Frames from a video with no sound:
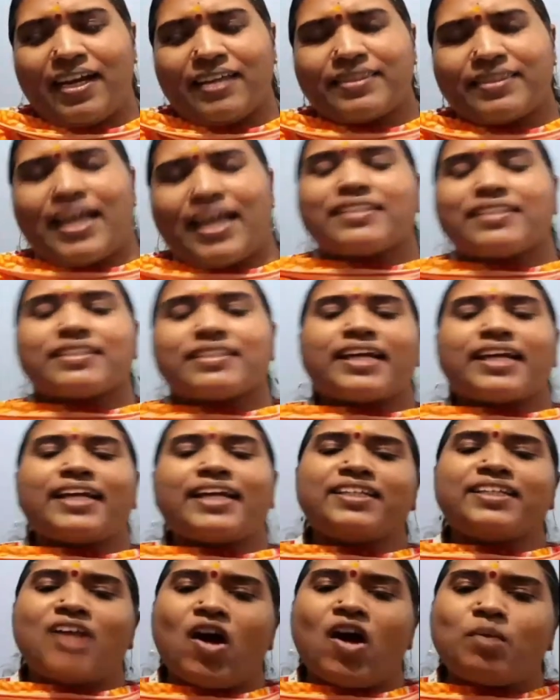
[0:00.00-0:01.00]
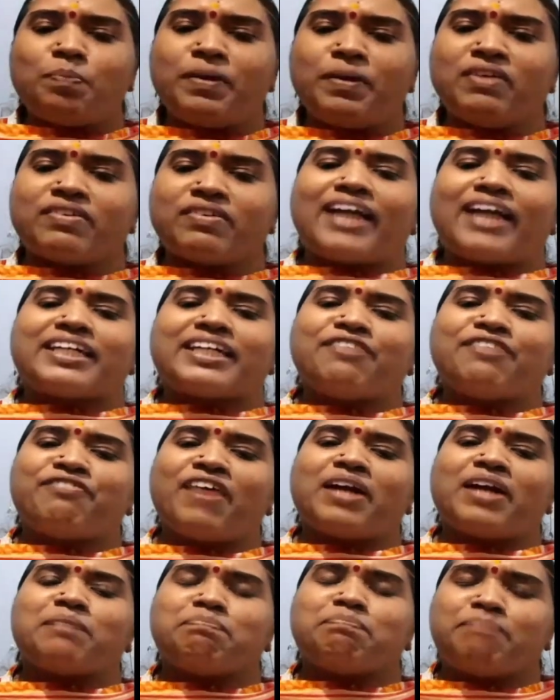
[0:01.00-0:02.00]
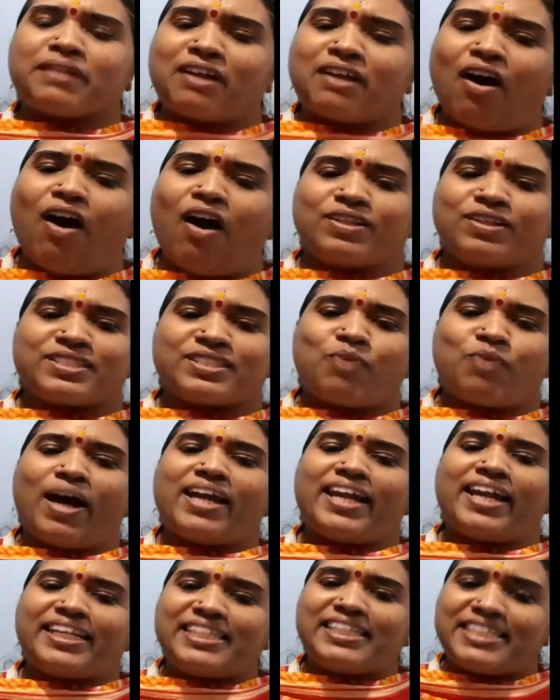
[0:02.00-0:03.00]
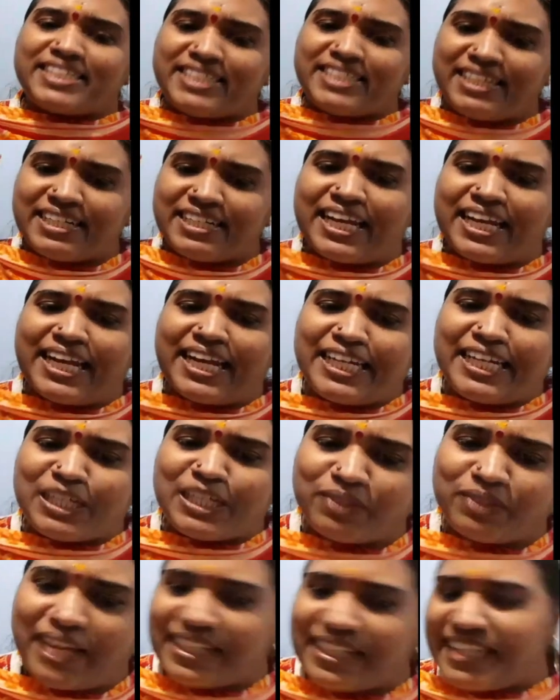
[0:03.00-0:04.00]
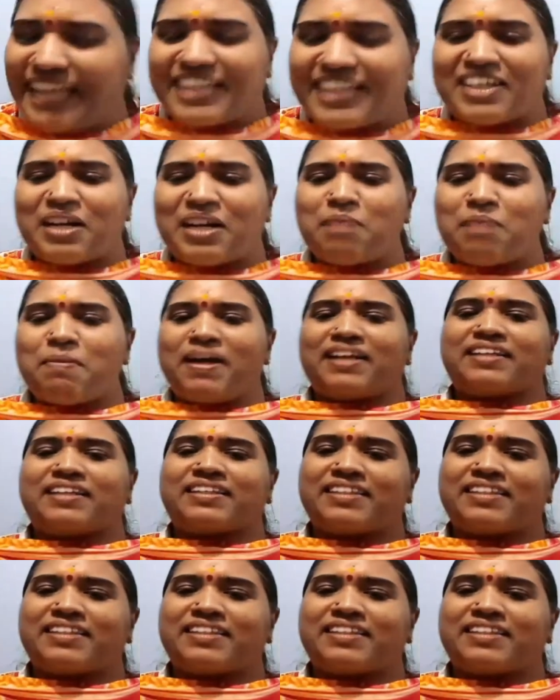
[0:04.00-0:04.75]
That cannot be ratified because while entering into that agreement,